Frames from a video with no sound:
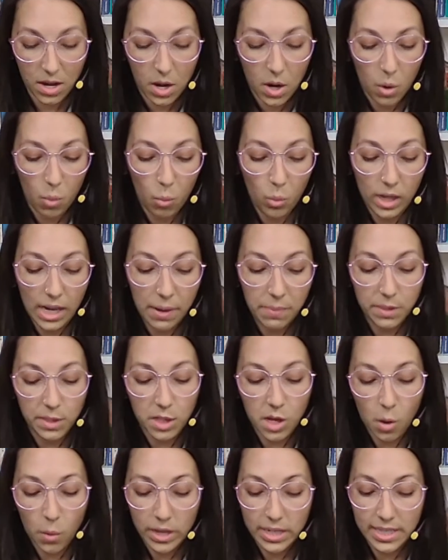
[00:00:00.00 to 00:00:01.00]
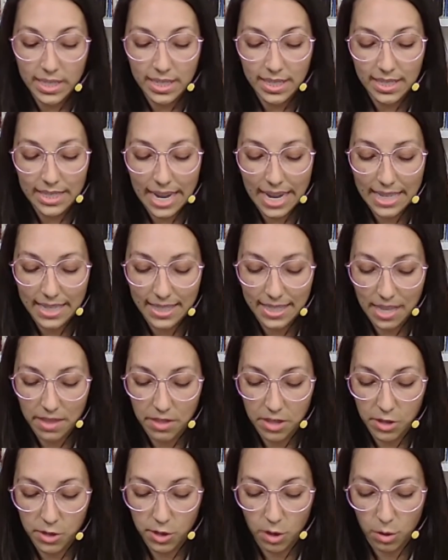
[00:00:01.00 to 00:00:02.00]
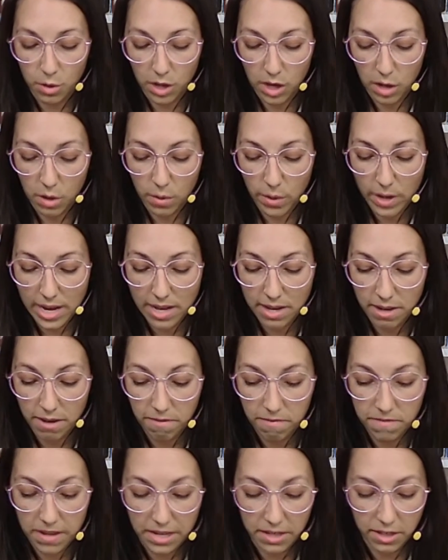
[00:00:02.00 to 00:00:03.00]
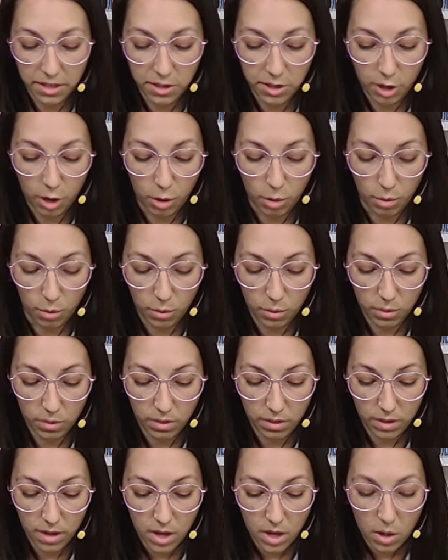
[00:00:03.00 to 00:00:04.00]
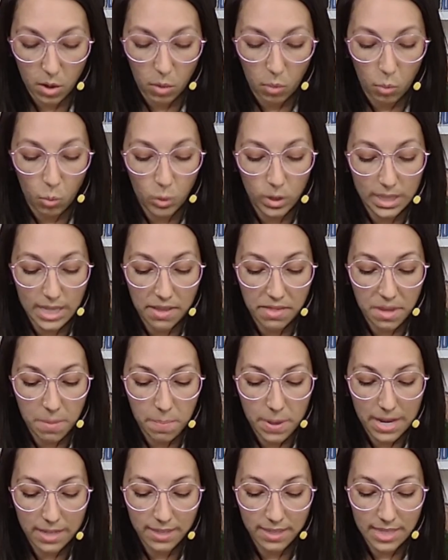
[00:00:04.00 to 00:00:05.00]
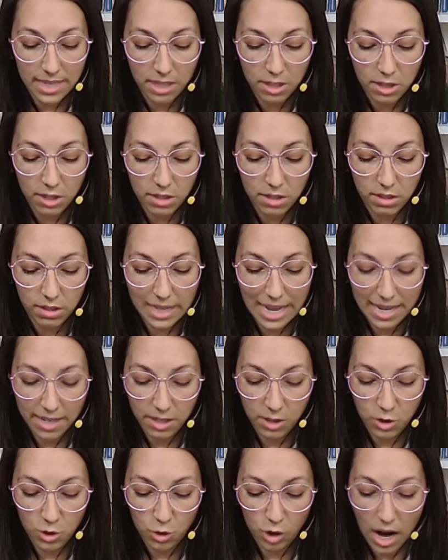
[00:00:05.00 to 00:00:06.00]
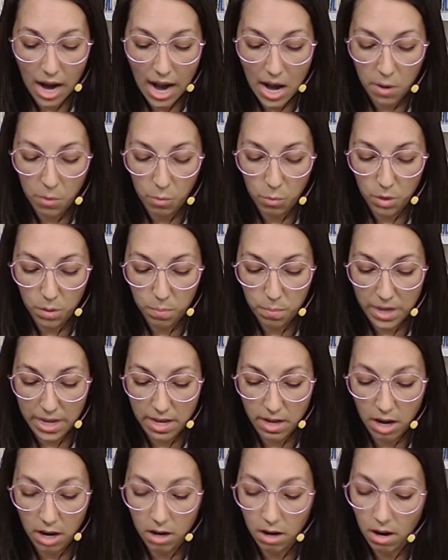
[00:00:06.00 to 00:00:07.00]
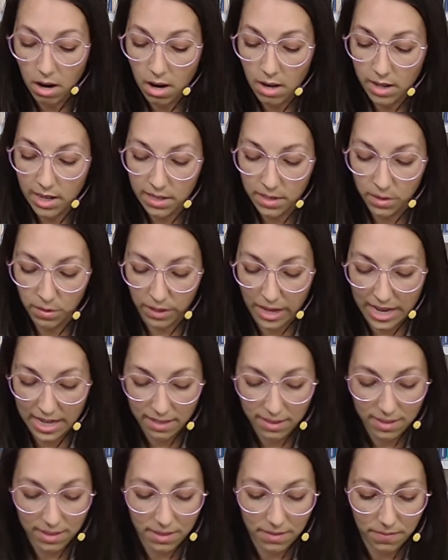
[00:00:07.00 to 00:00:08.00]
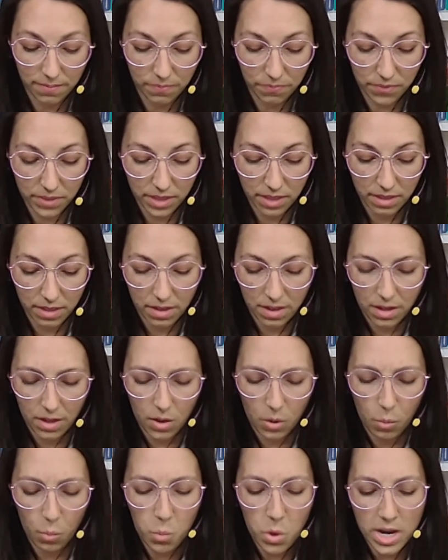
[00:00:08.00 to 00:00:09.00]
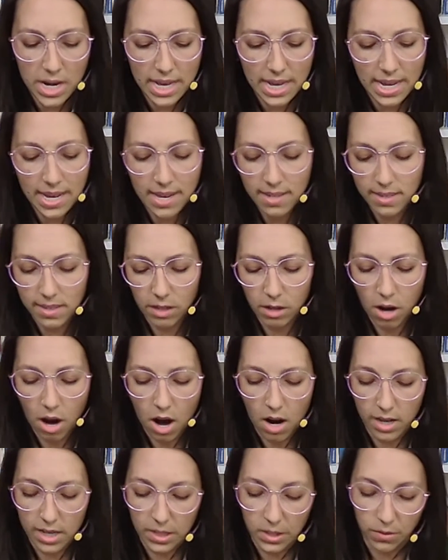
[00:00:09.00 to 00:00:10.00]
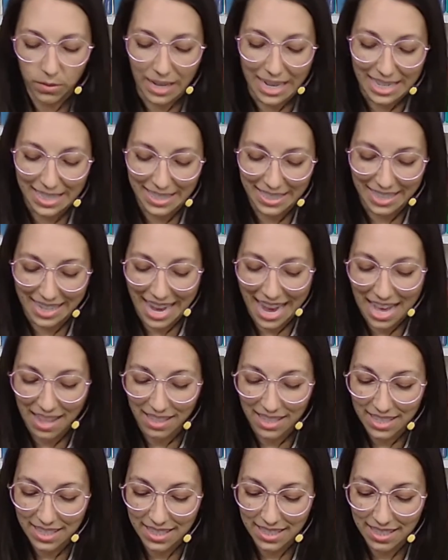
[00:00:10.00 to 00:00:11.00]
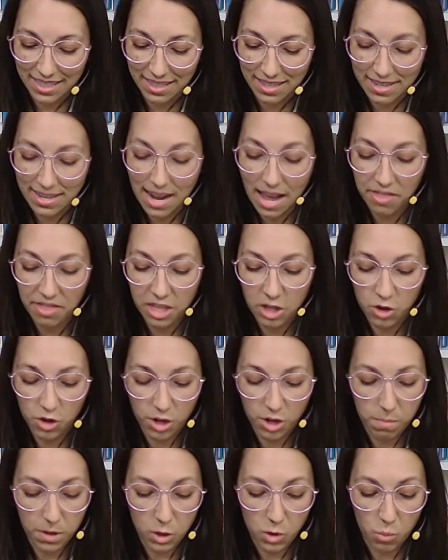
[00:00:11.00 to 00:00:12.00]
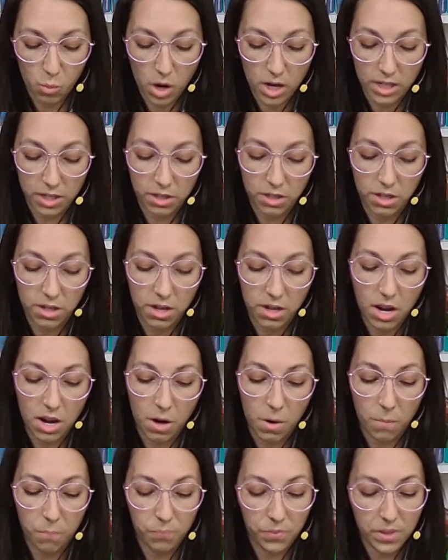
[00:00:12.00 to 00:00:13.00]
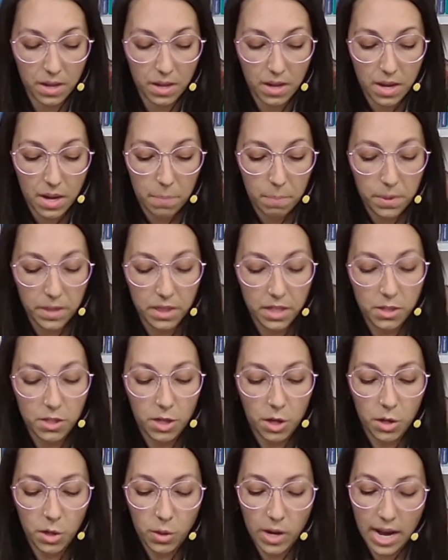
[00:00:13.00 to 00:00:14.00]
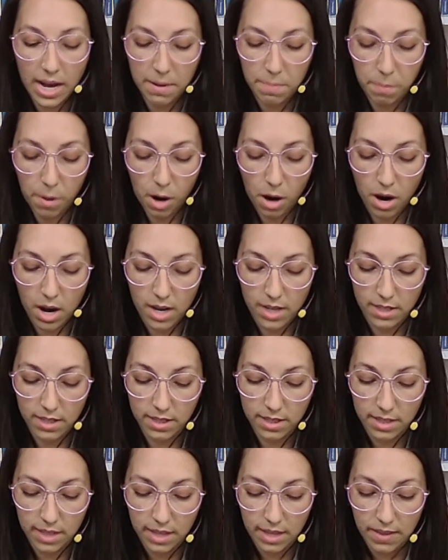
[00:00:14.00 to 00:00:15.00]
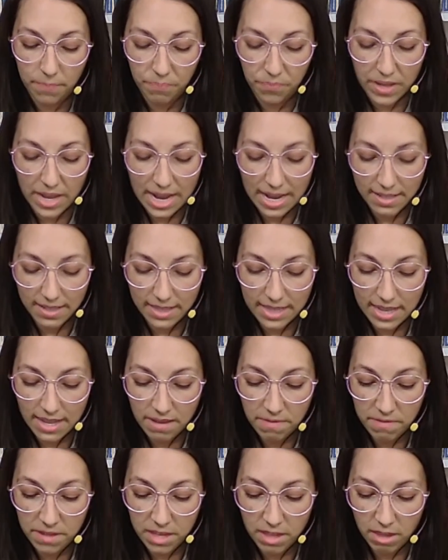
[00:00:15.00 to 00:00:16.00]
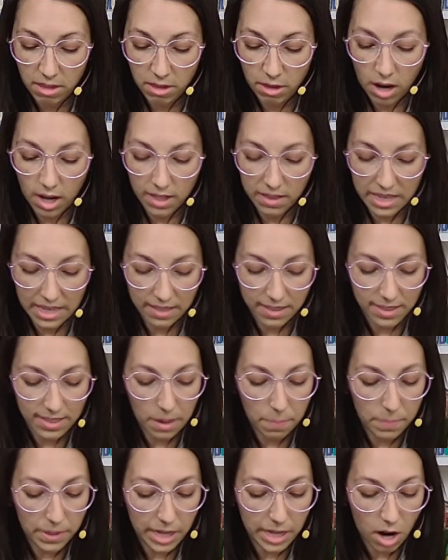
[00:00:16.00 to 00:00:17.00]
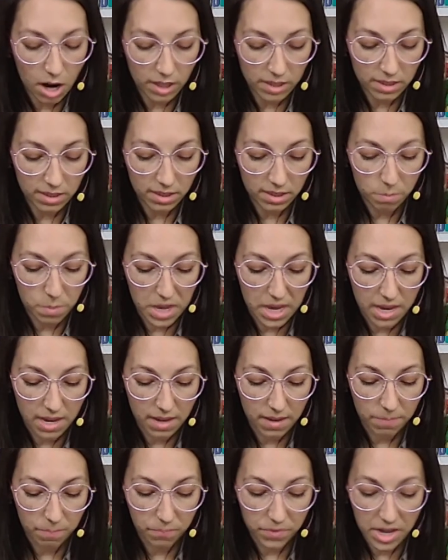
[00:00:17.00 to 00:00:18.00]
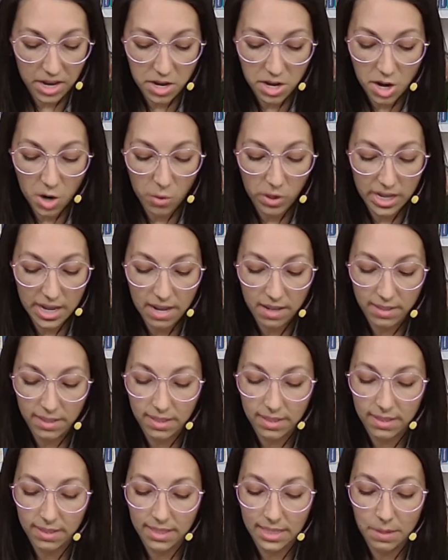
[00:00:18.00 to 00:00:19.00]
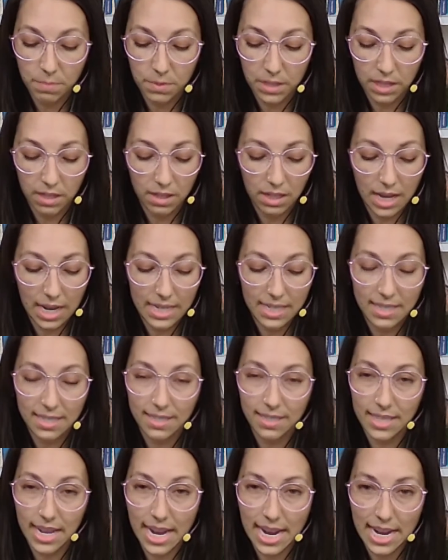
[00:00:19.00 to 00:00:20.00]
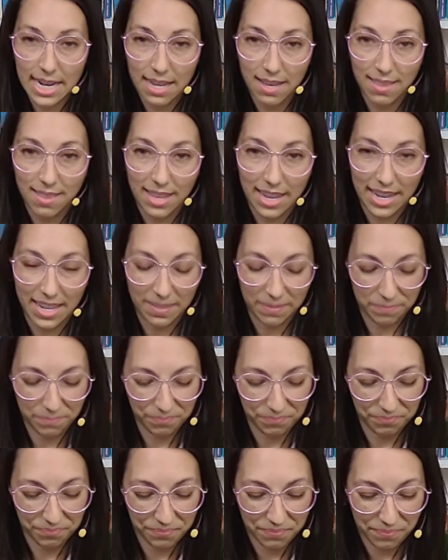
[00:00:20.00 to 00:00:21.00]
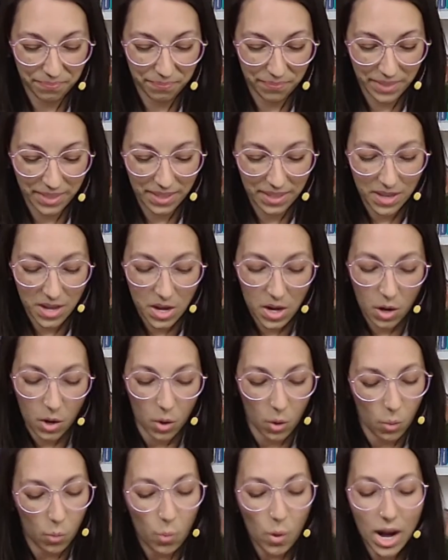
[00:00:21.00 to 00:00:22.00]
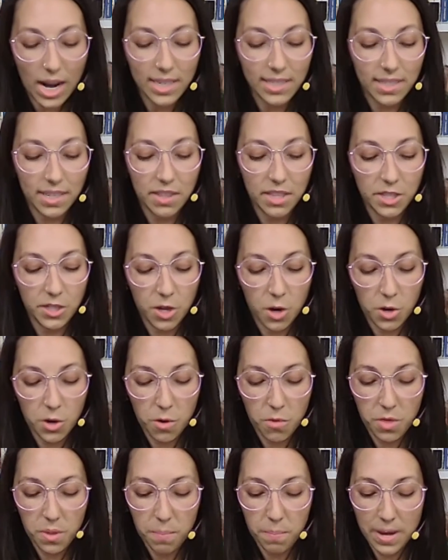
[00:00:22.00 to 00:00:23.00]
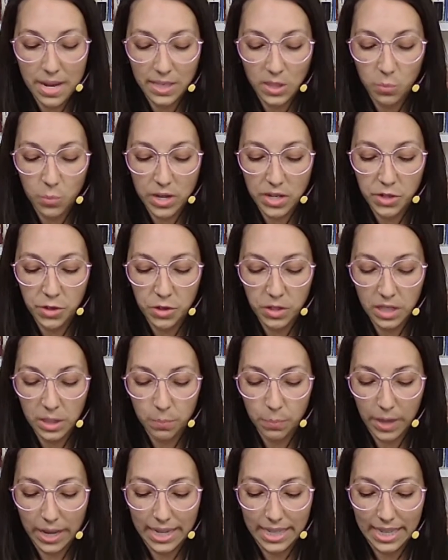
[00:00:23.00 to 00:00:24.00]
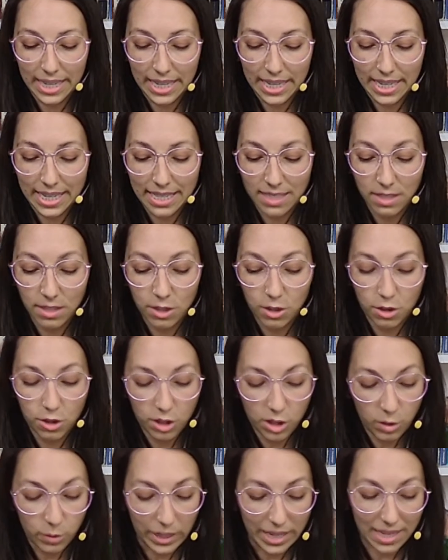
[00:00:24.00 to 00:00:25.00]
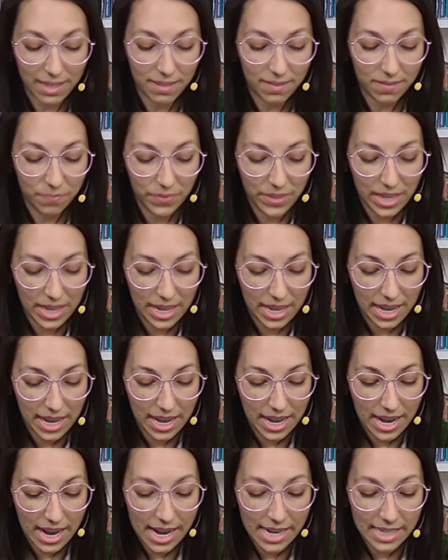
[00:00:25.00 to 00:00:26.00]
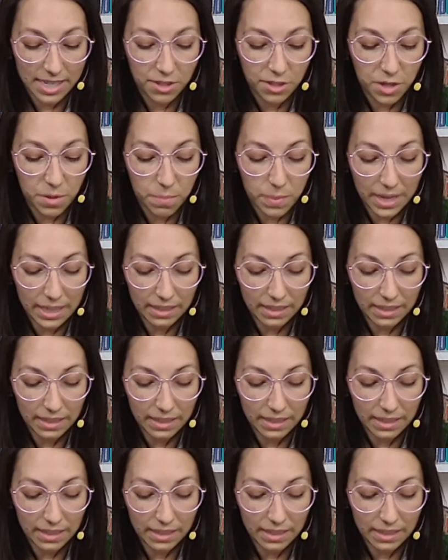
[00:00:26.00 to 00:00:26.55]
"What I was going to say," said the Dodo in an offended tone, "was that the best thing to get us dry would be a caucus race." "What is a caucus race?" said Alice, not that she much wanted to know. But the Dodo had paused as if it thought that somebody ought to speak, and no one else seemed inclined to say anything. "Why," said the Dodo, "the best way to explain it is to do it. And as you might